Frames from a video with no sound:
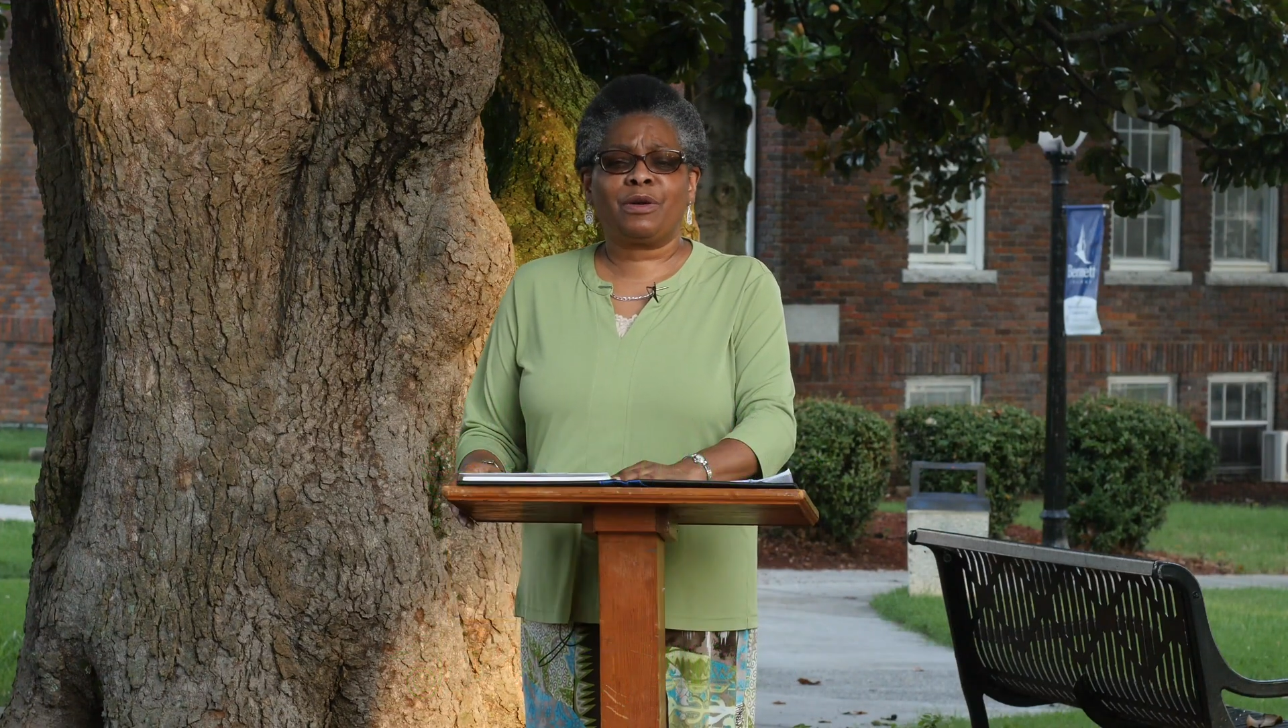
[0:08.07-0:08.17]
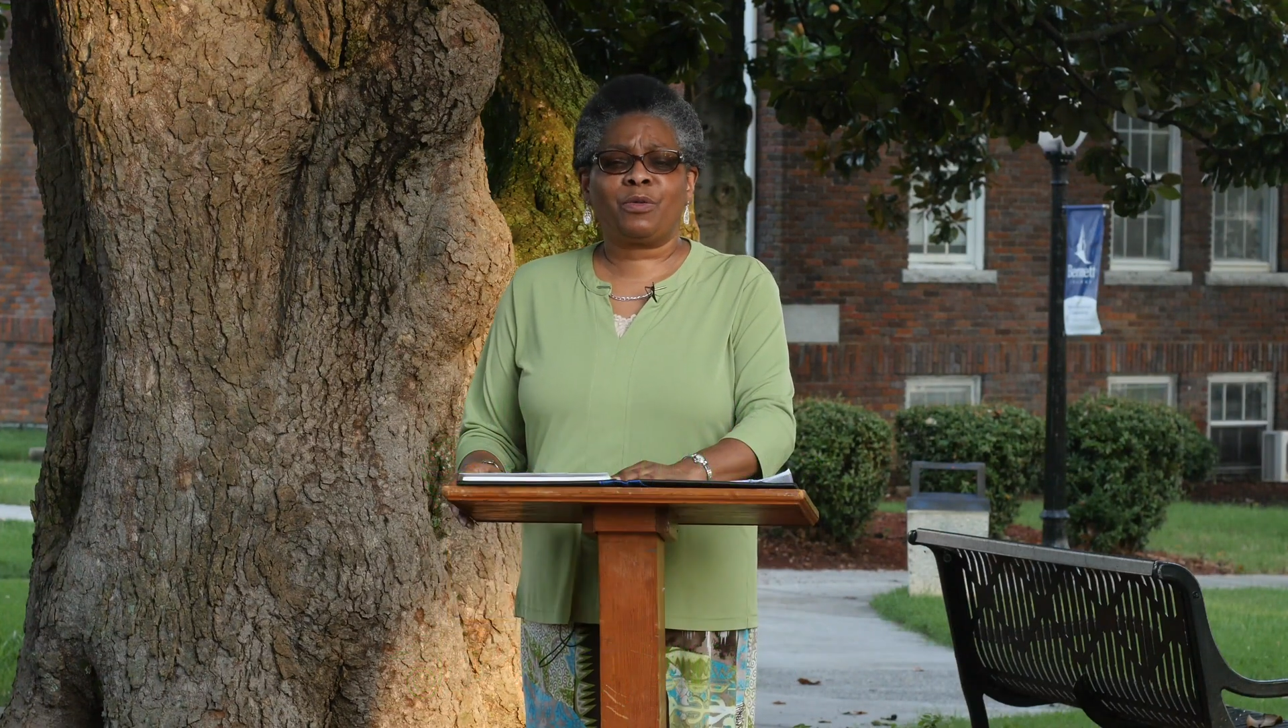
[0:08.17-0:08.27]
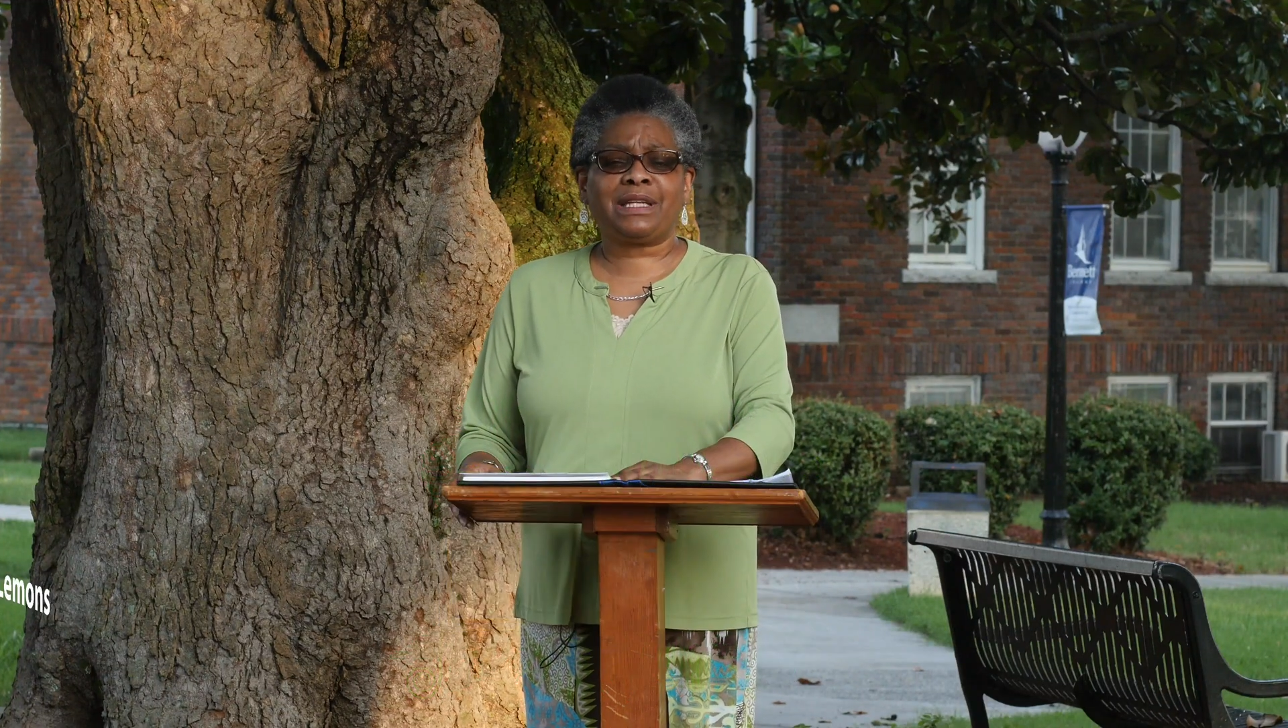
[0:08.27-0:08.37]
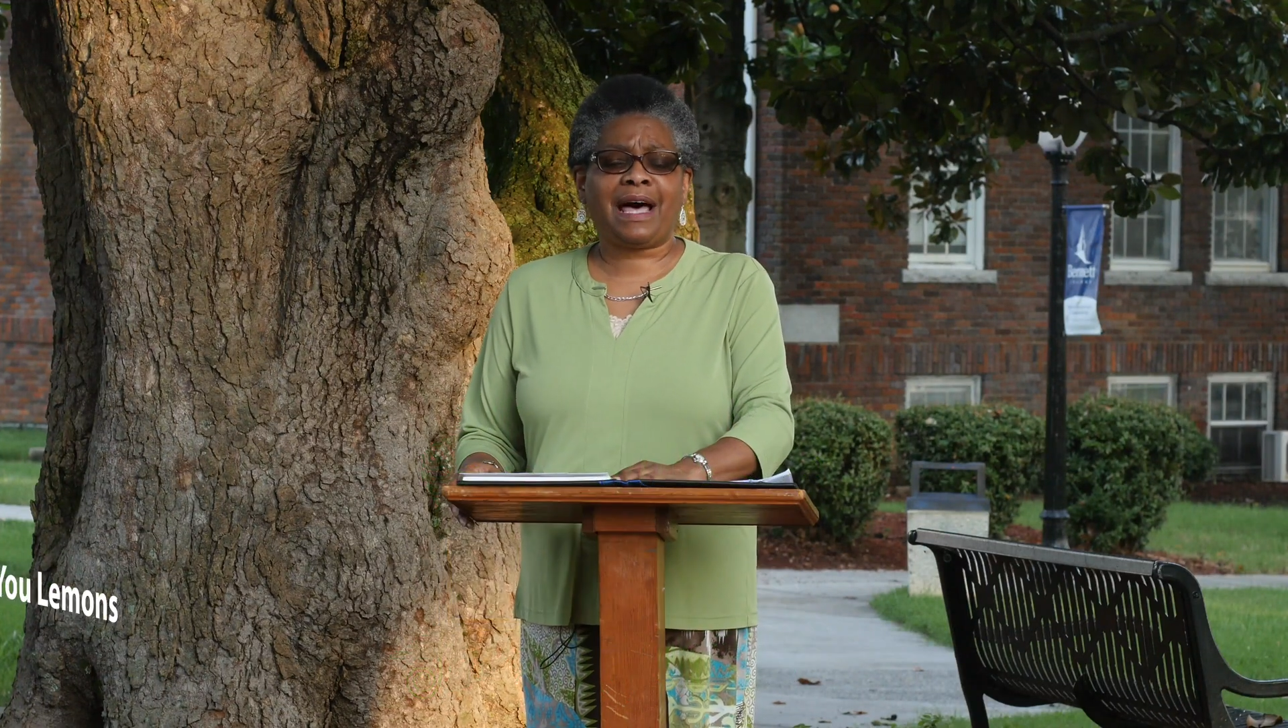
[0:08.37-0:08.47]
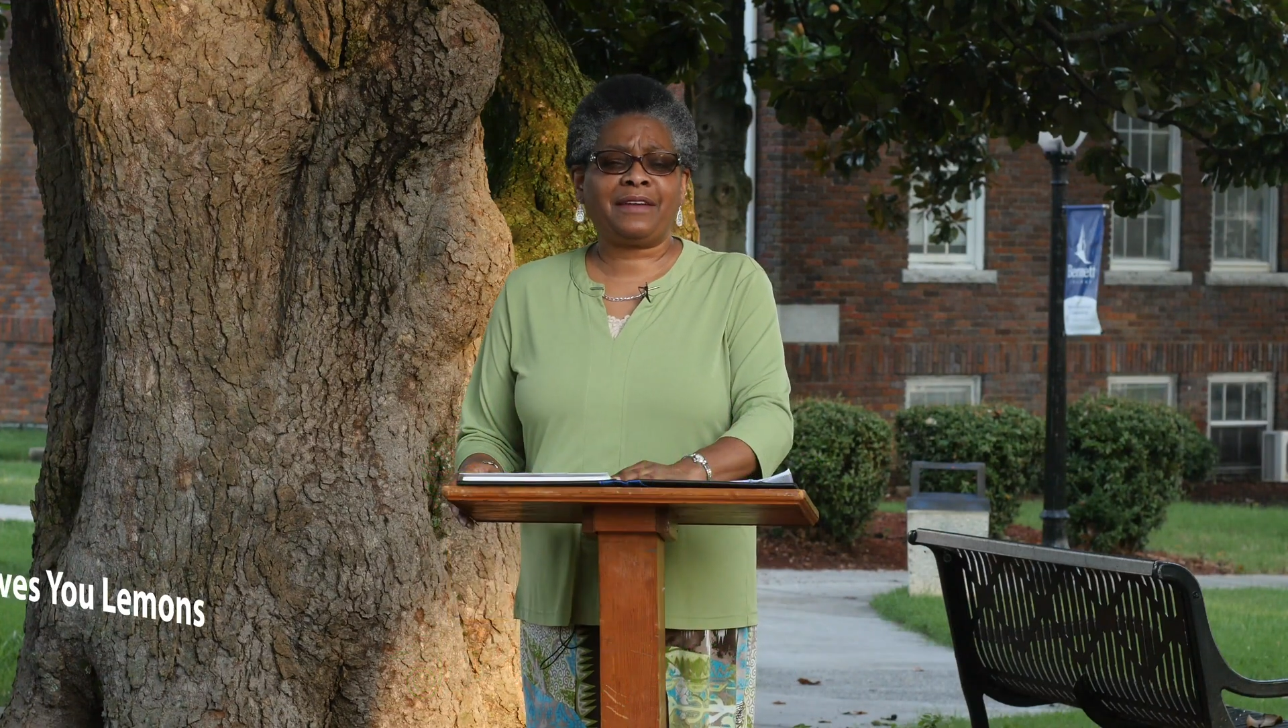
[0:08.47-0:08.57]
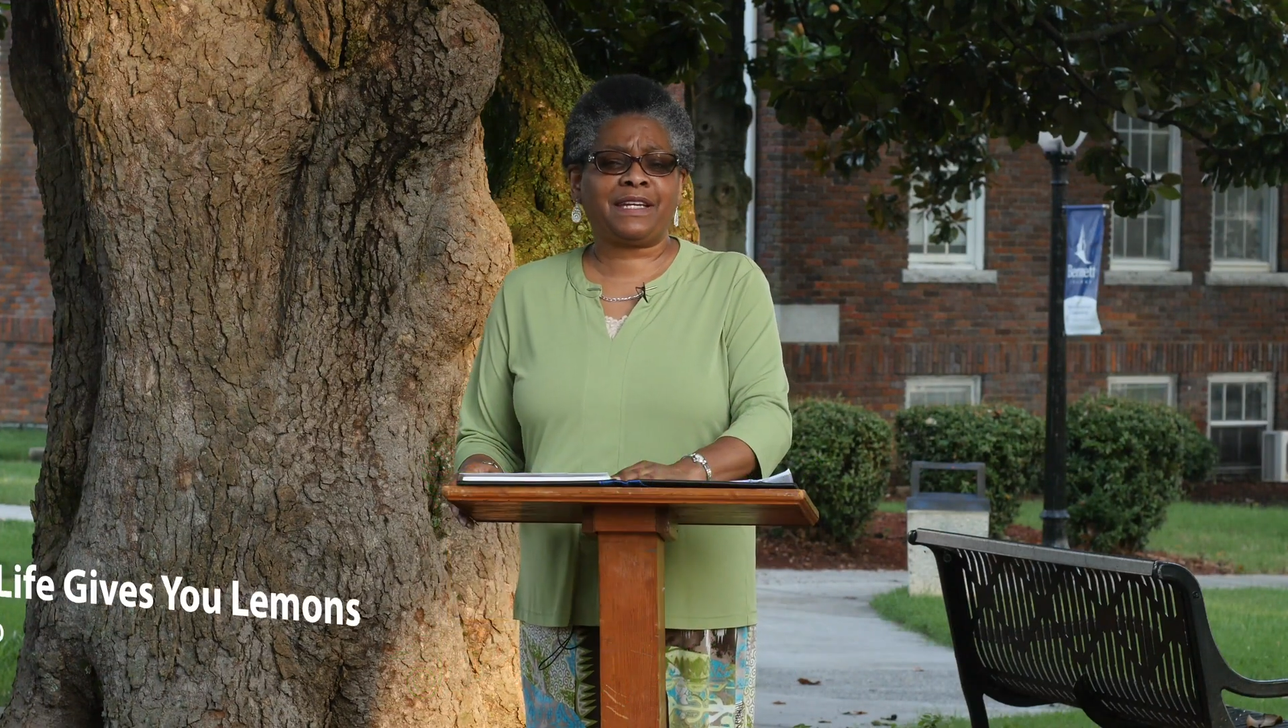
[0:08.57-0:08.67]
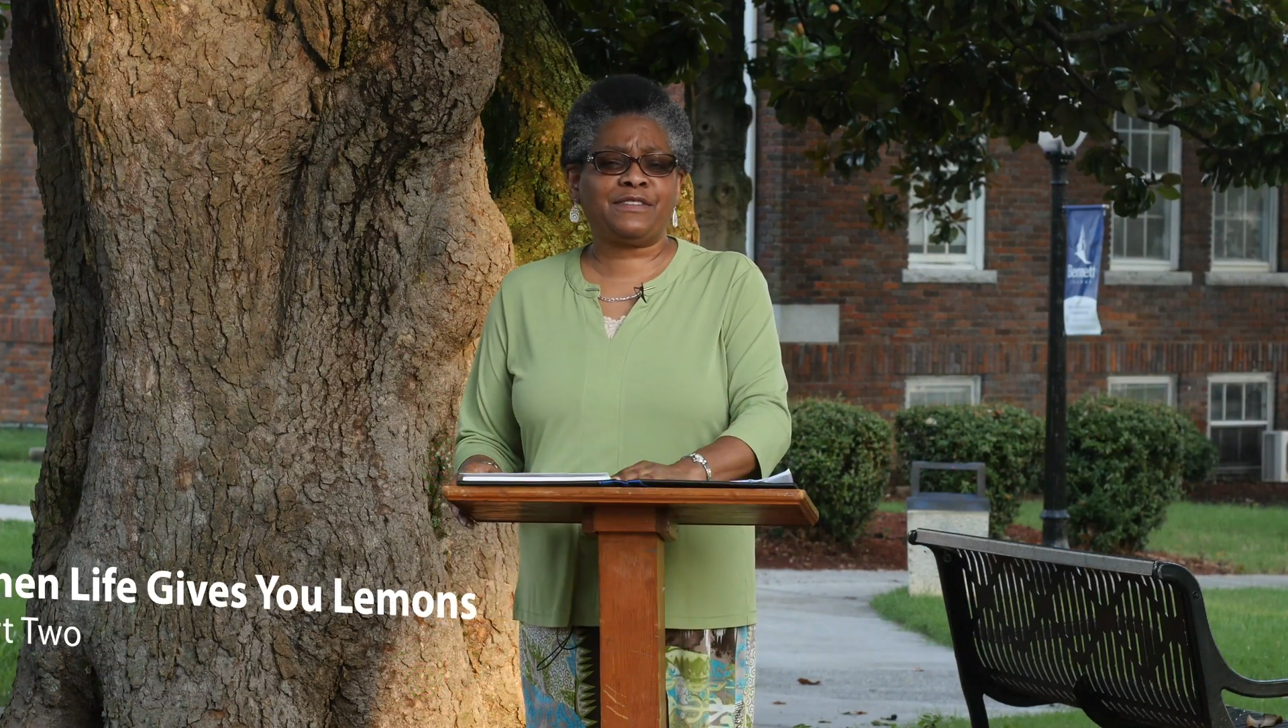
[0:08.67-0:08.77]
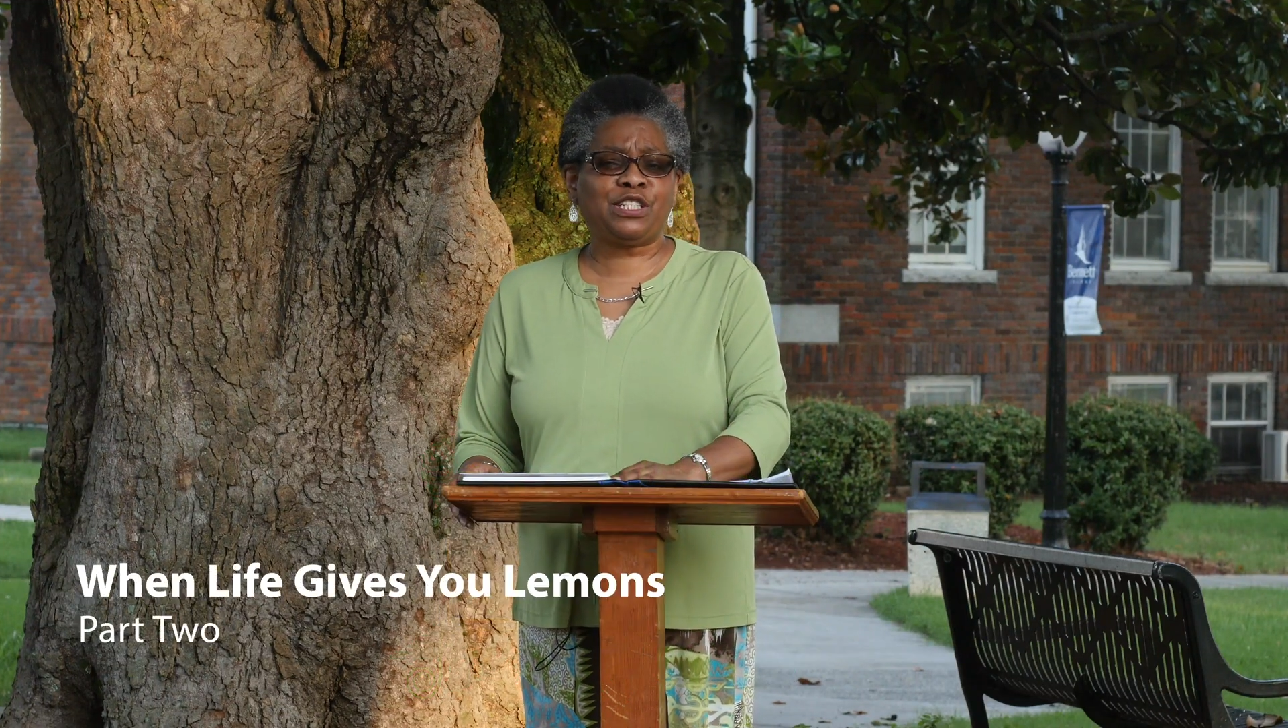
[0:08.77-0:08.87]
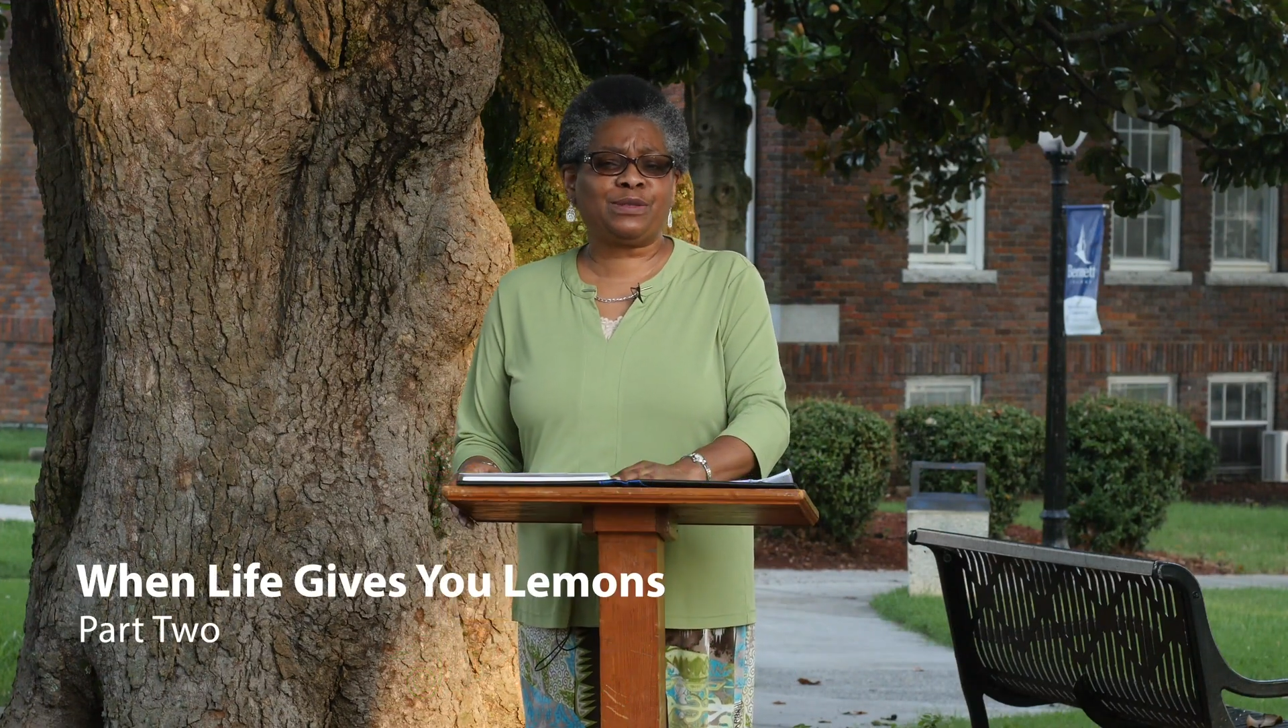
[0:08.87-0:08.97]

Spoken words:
When Life Gives